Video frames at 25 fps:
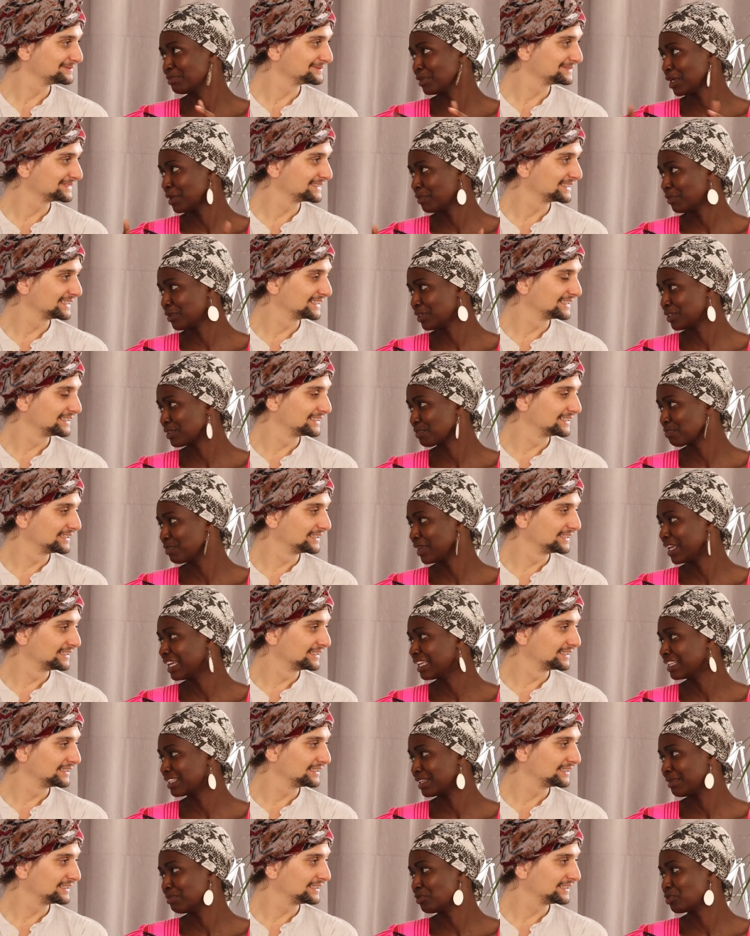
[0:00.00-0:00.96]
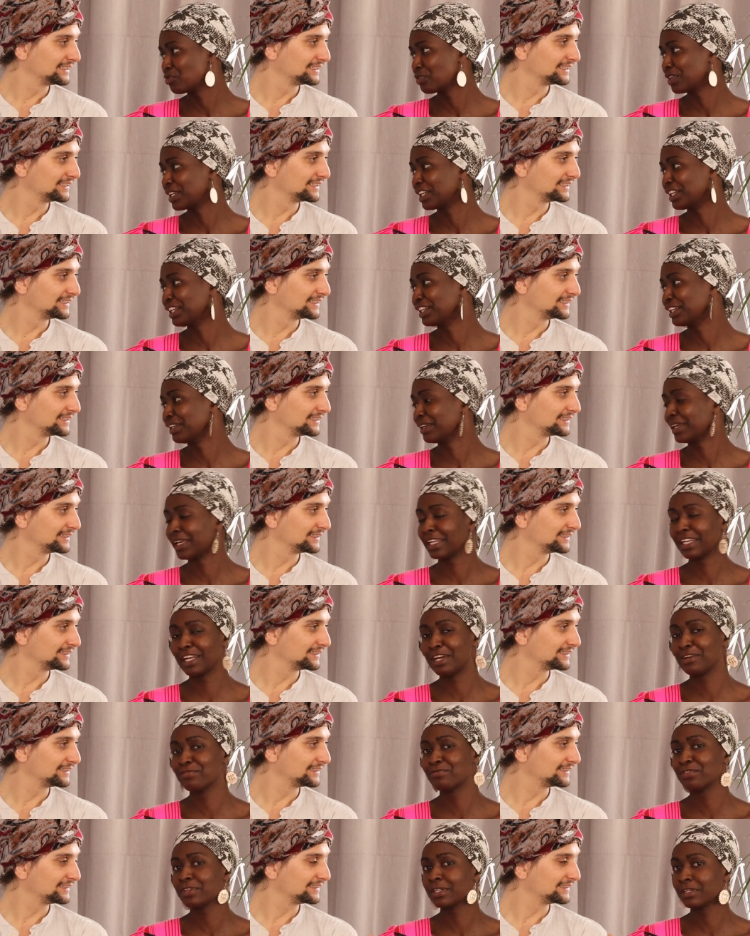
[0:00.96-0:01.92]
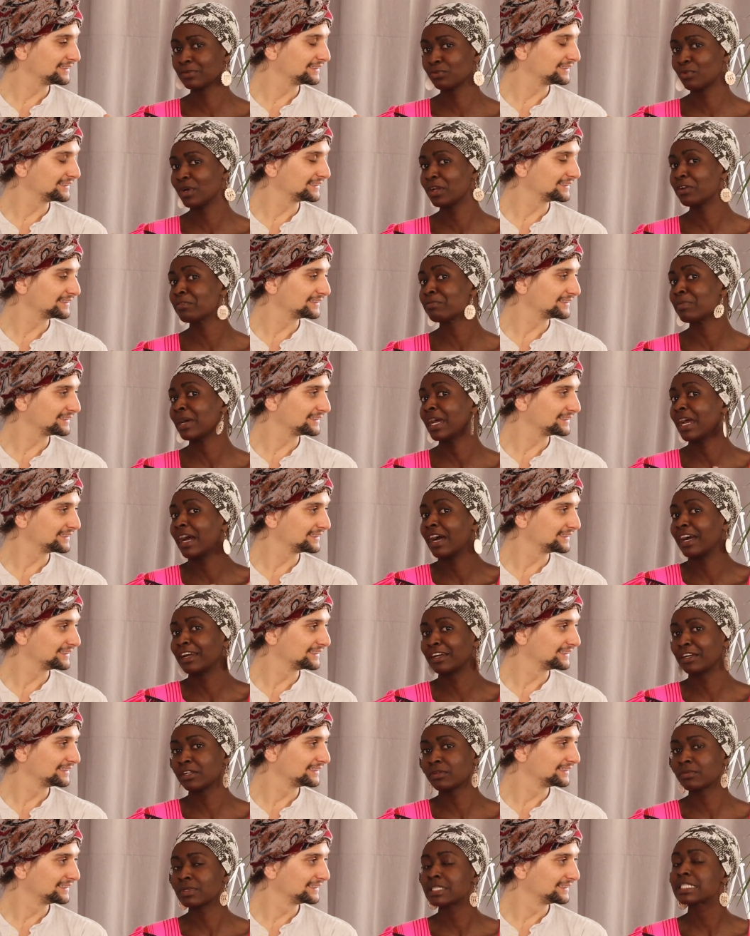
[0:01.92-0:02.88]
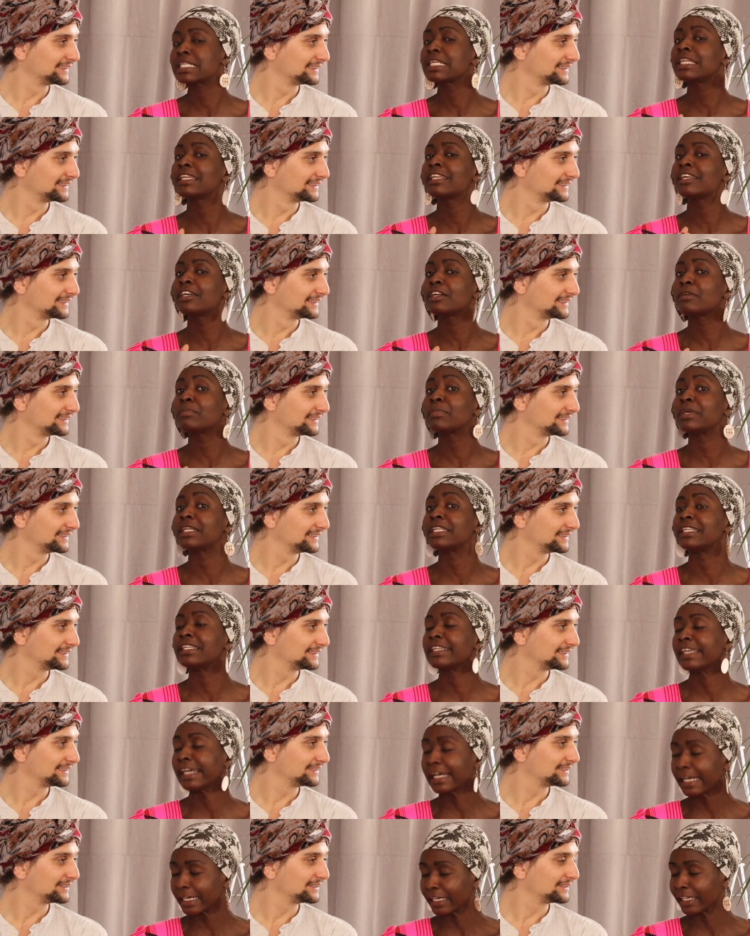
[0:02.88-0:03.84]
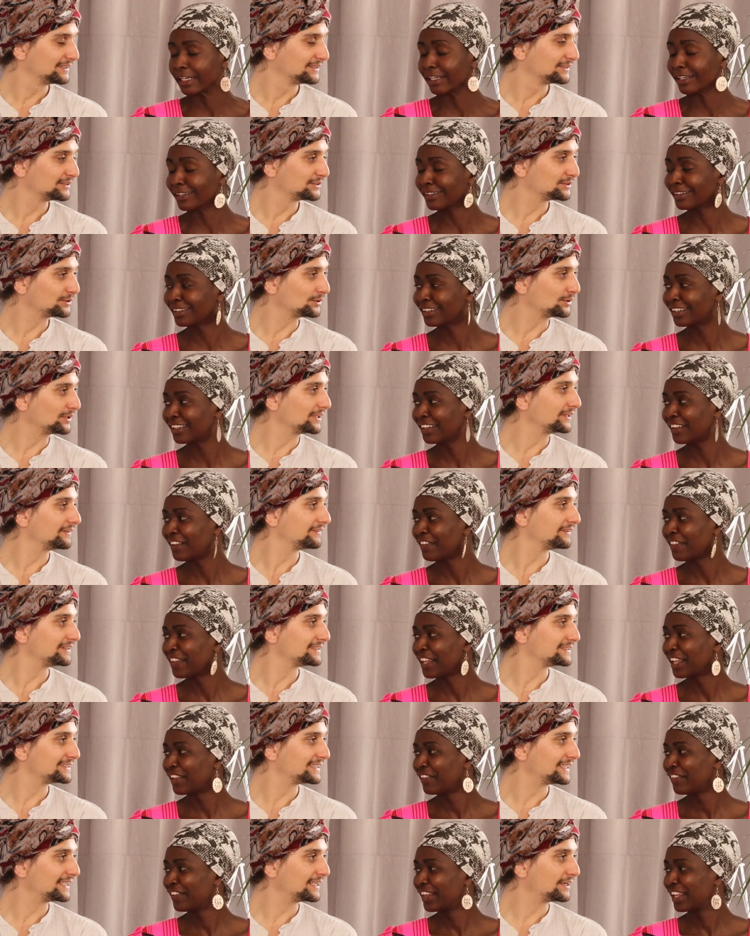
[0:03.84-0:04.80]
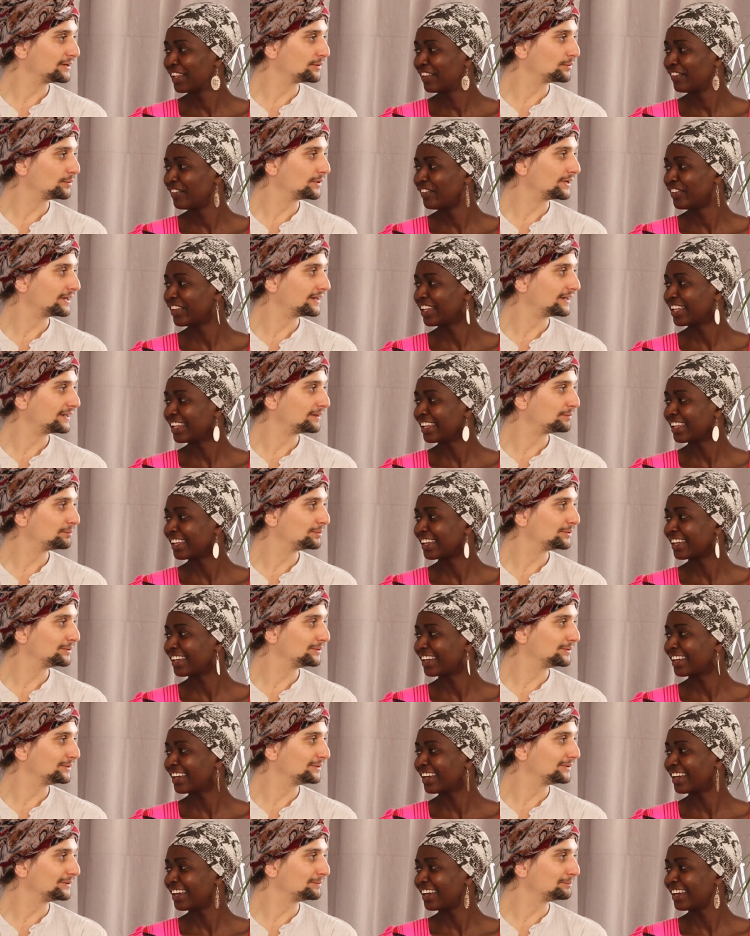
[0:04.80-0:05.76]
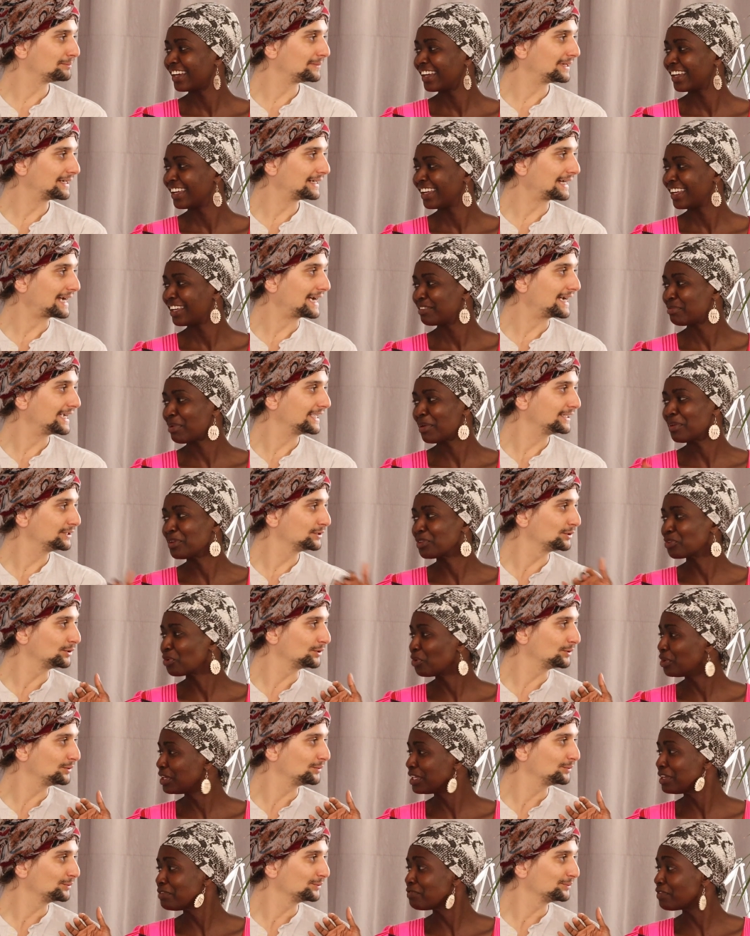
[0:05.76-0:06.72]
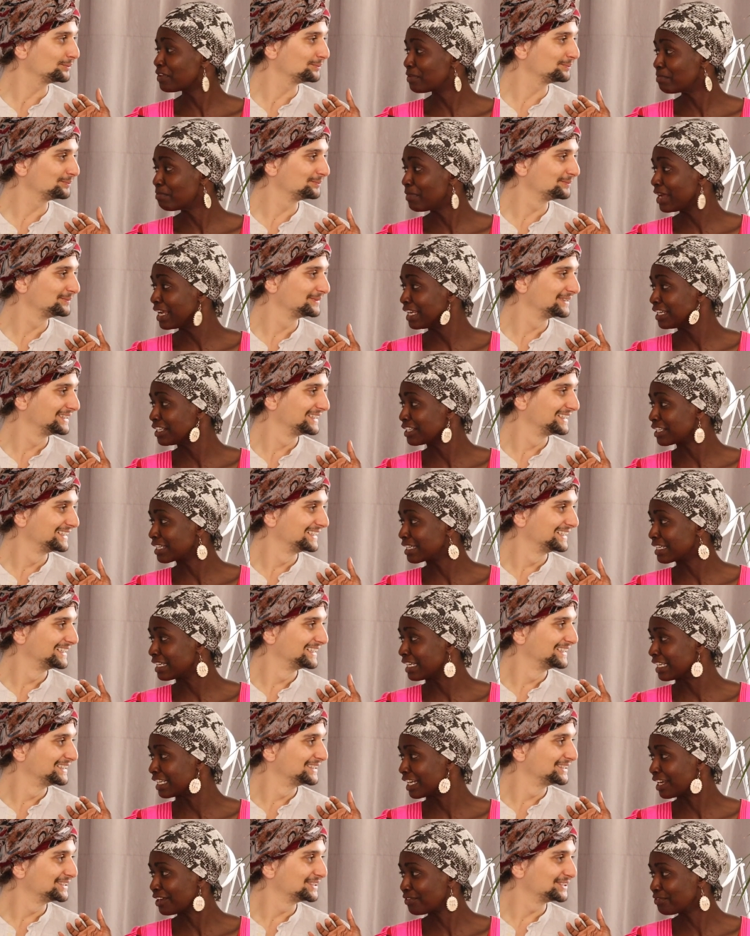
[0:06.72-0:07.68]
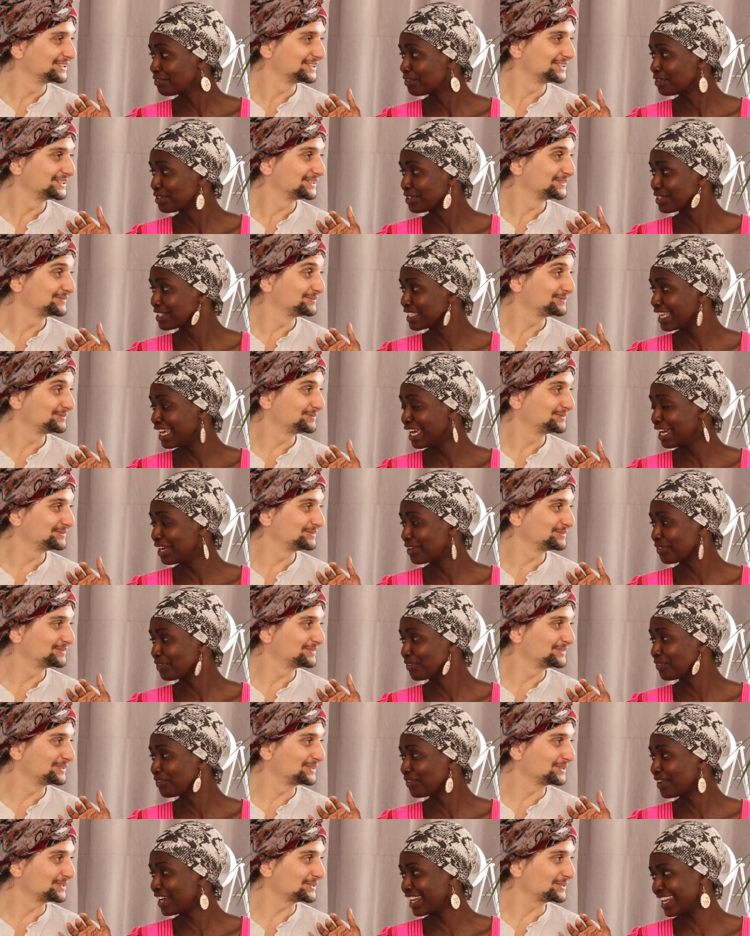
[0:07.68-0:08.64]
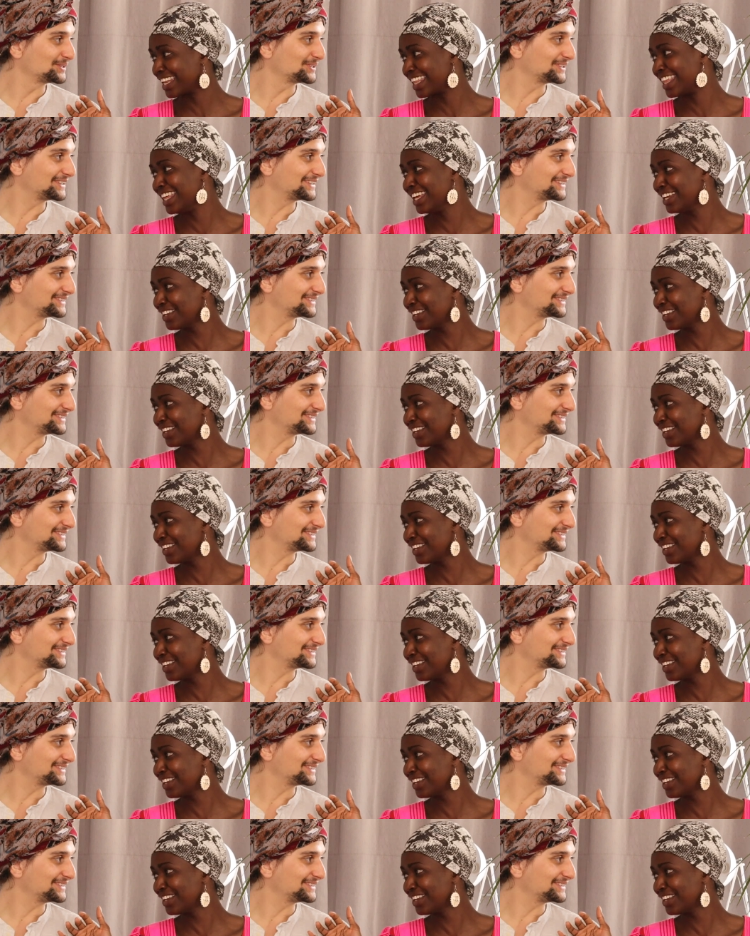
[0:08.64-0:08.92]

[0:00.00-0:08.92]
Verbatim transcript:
Speaker 1: sometimes I was playing some trick, and, and I felt one of my uncle was a little bit young.
Speaker 2: So if I say warapo, oh, I know. Don't
Speaker 1: even mention it. I feel sad already.